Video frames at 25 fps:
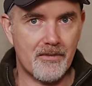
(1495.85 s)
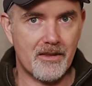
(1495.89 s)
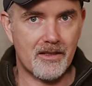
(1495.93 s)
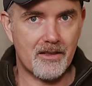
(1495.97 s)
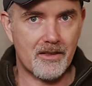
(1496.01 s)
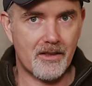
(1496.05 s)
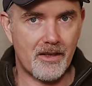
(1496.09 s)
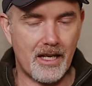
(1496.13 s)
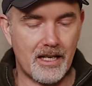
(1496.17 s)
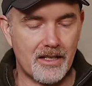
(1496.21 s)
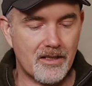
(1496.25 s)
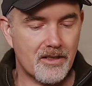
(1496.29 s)

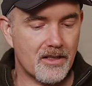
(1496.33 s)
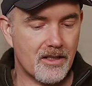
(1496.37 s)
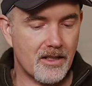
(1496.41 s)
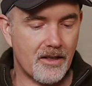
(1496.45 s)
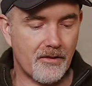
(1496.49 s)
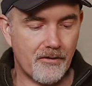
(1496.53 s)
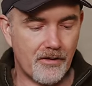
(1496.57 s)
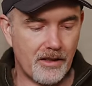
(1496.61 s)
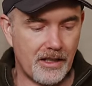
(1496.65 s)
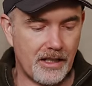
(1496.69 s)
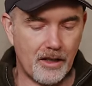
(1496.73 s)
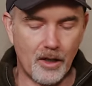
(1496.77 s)
So that's
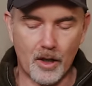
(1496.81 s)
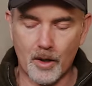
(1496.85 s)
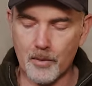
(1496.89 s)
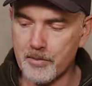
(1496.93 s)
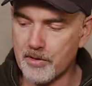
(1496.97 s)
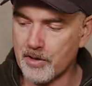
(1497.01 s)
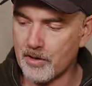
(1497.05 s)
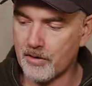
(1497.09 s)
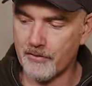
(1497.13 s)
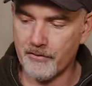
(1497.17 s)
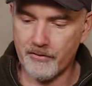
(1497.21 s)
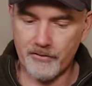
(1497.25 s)
definitely an
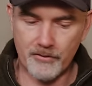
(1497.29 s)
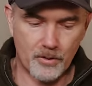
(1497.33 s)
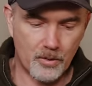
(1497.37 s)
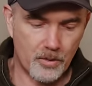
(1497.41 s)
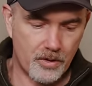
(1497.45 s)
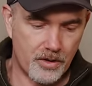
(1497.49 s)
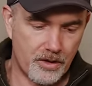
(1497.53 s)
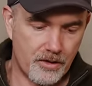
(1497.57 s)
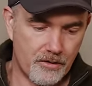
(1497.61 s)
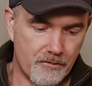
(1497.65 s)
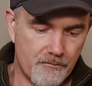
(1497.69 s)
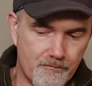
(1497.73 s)
option
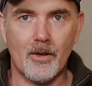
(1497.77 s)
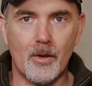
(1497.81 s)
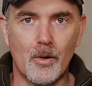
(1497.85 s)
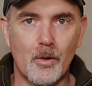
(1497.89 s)
for you.